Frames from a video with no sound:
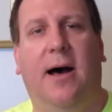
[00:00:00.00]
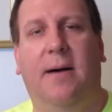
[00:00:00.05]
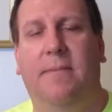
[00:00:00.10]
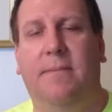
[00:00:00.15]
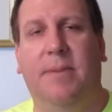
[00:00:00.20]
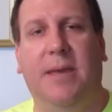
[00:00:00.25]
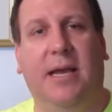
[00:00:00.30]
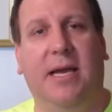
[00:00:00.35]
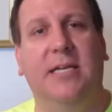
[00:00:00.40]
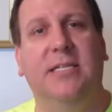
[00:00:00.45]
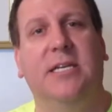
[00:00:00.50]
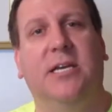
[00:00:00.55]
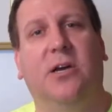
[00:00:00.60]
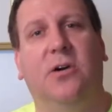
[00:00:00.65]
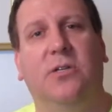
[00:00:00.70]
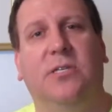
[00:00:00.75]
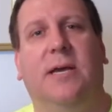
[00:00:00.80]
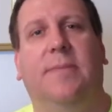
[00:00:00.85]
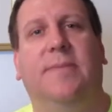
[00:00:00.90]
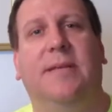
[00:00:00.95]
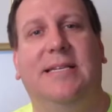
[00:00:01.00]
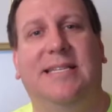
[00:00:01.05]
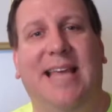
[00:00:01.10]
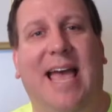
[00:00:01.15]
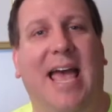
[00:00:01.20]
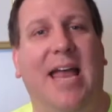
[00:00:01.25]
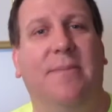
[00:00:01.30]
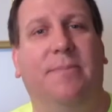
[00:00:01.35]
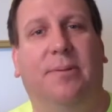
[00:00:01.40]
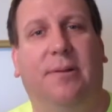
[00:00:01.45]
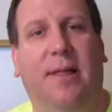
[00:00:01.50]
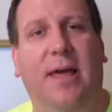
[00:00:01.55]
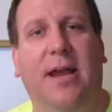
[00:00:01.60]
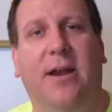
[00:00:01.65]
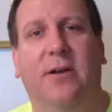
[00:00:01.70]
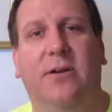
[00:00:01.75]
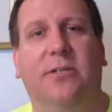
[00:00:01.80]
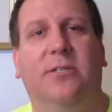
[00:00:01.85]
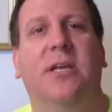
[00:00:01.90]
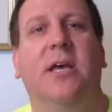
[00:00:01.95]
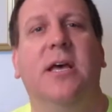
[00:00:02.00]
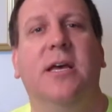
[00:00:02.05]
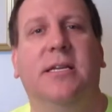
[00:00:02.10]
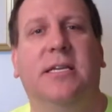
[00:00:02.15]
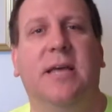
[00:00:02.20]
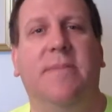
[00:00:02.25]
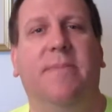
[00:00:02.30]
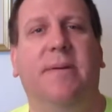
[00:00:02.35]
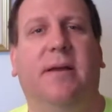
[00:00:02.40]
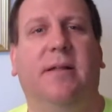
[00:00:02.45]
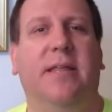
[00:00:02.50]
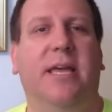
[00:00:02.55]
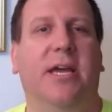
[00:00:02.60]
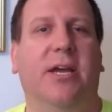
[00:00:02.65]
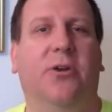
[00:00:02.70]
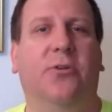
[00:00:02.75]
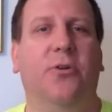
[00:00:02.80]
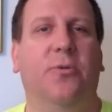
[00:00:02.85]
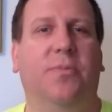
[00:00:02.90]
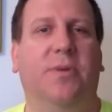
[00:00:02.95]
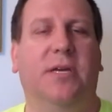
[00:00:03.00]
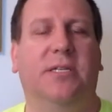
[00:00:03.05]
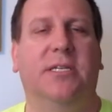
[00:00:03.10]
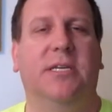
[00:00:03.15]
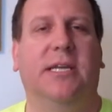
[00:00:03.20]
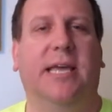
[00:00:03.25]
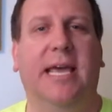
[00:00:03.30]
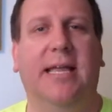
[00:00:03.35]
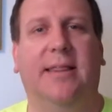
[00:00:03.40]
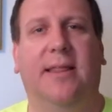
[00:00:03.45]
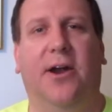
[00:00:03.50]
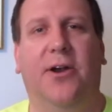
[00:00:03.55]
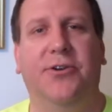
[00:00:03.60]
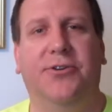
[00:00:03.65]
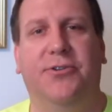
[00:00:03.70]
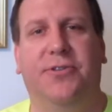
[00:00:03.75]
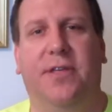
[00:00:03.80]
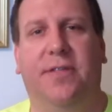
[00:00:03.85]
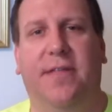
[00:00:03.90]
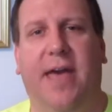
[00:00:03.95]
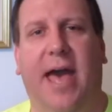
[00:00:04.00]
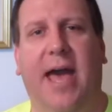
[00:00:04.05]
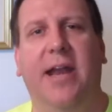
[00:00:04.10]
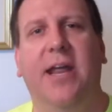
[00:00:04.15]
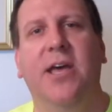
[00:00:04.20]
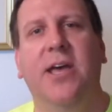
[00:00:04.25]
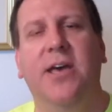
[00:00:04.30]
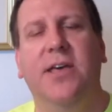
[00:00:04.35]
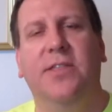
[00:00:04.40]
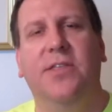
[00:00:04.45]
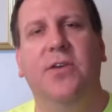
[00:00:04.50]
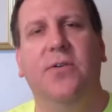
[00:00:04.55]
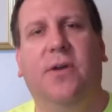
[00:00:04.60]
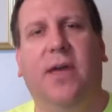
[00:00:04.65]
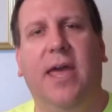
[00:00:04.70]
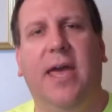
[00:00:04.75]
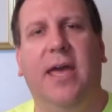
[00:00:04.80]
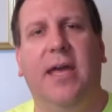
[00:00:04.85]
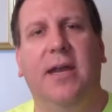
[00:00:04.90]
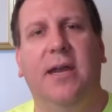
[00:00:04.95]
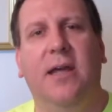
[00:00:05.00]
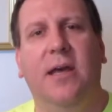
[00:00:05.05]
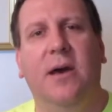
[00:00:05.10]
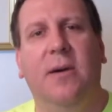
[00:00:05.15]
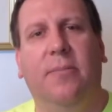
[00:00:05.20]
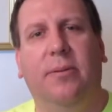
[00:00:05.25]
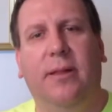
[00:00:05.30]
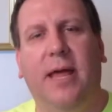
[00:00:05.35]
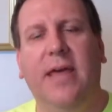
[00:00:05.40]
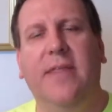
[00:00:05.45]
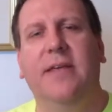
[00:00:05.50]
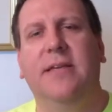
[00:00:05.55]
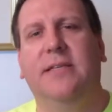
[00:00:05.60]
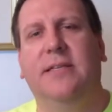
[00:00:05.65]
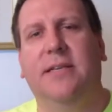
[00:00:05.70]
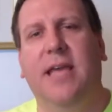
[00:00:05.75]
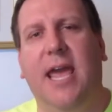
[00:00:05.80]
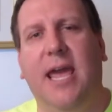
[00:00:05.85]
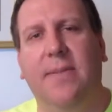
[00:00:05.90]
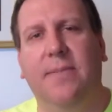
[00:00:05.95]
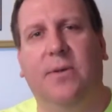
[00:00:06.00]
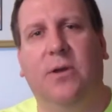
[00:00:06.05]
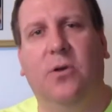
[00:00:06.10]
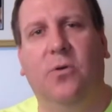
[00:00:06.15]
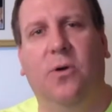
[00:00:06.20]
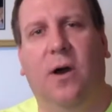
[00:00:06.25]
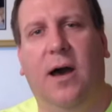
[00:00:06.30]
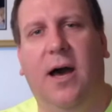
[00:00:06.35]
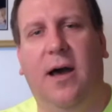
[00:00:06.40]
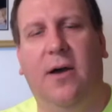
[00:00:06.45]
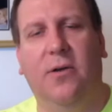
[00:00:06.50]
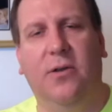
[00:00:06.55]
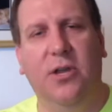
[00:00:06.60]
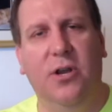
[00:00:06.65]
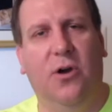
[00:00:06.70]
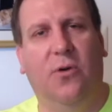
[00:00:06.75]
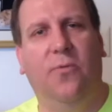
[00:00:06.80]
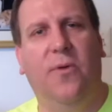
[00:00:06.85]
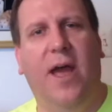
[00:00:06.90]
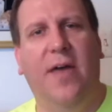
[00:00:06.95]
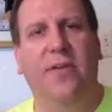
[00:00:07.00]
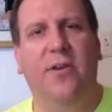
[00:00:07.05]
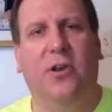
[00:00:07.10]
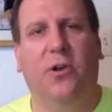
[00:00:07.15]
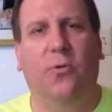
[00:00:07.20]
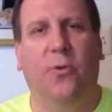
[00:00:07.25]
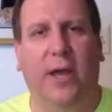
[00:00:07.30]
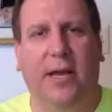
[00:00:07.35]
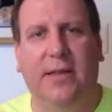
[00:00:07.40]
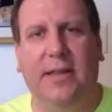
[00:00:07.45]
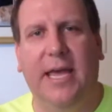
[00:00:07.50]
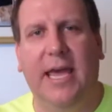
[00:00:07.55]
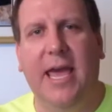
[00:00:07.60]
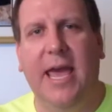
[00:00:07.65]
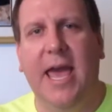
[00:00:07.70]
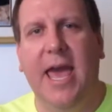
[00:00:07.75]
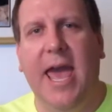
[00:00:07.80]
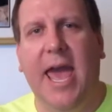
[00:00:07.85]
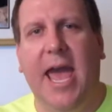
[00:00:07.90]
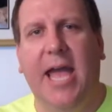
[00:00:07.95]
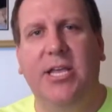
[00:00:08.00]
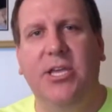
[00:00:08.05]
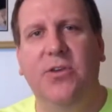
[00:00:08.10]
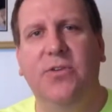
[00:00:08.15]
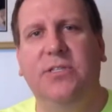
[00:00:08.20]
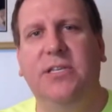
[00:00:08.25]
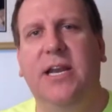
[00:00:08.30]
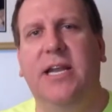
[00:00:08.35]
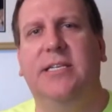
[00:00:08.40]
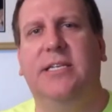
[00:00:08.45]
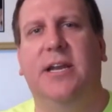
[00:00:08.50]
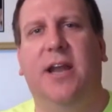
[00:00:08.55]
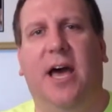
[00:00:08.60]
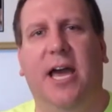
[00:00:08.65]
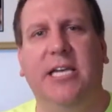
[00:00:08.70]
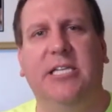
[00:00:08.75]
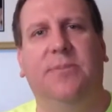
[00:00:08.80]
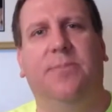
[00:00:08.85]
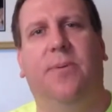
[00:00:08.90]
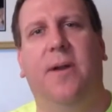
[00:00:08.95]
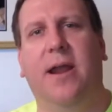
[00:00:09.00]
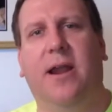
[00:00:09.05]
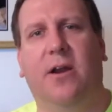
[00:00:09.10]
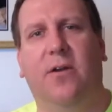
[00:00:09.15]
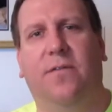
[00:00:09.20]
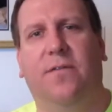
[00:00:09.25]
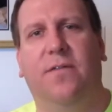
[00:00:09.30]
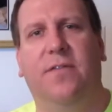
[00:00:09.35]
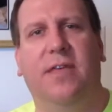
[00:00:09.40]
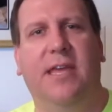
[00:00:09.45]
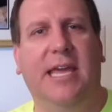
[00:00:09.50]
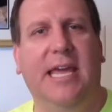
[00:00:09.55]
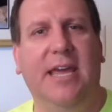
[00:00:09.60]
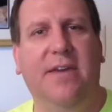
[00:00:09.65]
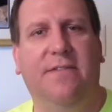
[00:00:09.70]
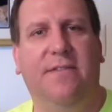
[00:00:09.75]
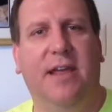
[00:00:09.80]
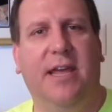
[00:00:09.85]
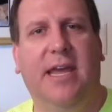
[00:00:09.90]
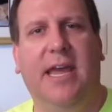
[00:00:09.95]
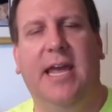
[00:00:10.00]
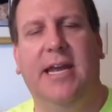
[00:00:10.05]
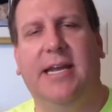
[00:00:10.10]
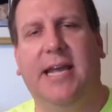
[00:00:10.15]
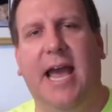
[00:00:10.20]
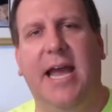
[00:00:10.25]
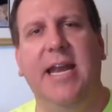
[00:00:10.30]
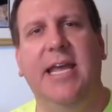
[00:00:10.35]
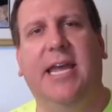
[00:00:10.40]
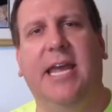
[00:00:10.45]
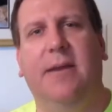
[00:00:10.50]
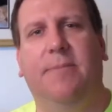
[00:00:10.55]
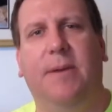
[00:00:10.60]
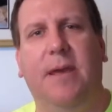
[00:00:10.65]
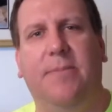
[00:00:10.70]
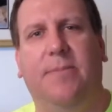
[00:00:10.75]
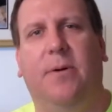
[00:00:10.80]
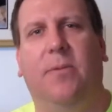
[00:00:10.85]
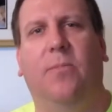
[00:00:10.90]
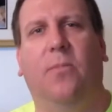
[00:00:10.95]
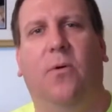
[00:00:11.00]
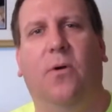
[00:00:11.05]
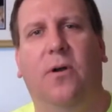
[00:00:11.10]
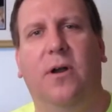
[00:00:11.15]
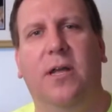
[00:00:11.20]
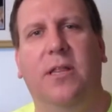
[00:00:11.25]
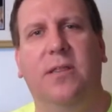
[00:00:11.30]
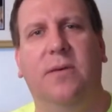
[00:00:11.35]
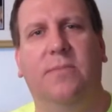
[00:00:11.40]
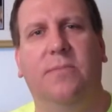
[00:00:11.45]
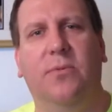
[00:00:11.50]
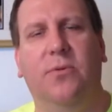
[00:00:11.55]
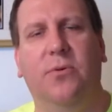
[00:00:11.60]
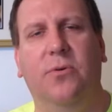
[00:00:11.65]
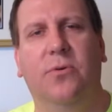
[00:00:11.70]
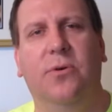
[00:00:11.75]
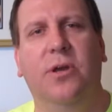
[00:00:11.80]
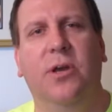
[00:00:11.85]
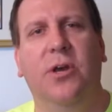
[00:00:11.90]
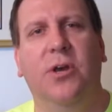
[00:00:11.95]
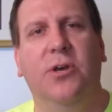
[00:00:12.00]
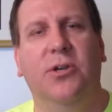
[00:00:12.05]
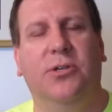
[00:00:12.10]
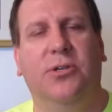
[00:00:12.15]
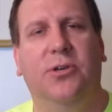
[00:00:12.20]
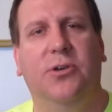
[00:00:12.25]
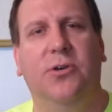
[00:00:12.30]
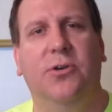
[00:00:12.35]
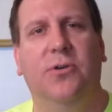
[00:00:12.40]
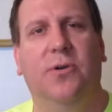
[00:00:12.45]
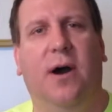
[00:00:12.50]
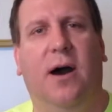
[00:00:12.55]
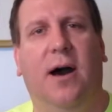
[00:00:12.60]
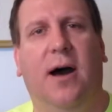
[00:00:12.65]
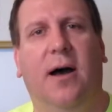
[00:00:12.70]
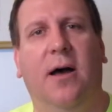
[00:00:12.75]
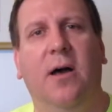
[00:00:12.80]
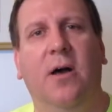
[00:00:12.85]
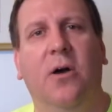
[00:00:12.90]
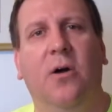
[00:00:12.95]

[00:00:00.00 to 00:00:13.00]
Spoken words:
Because it goes up to 10 players, typically a group doesn't get larger than that. You can play this game rather quickly and use it as an icebreaker for the evening and kind of get people more in the mood to